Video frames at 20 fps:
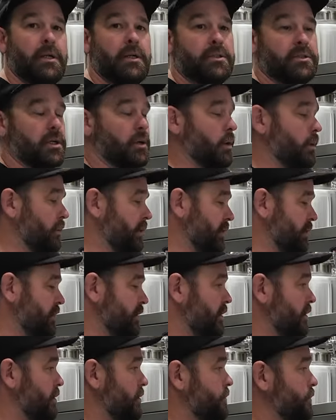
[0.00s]
So what we
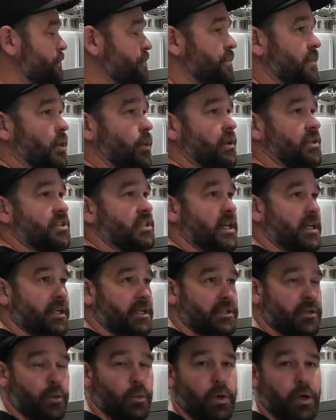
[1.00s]
do, we send it
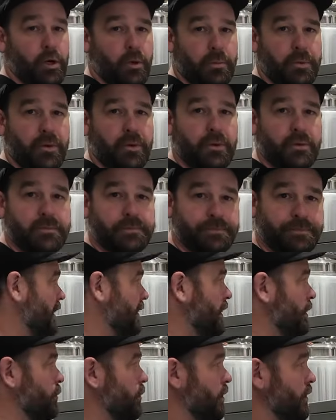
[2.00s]
to the whirlpool
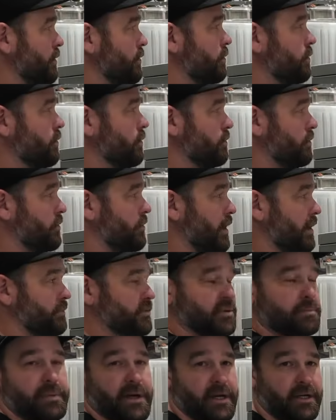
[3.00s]
and then we grab
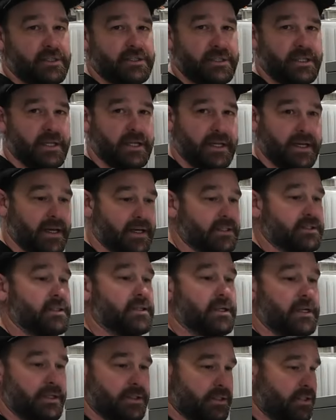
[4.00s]
some paracetic
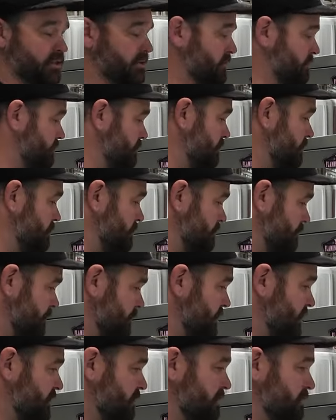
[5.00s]
acid and just
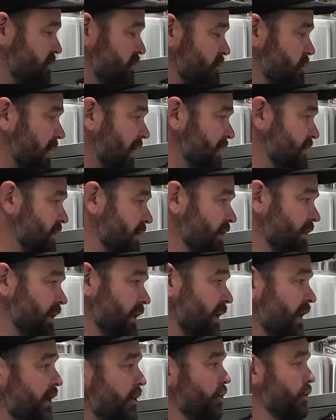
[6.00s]
splash it in the
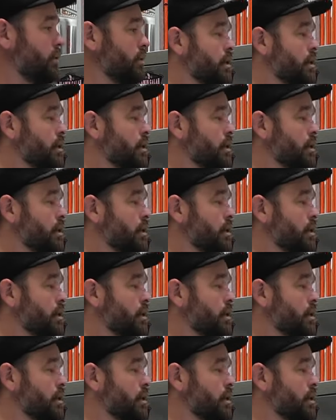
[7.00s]
kettle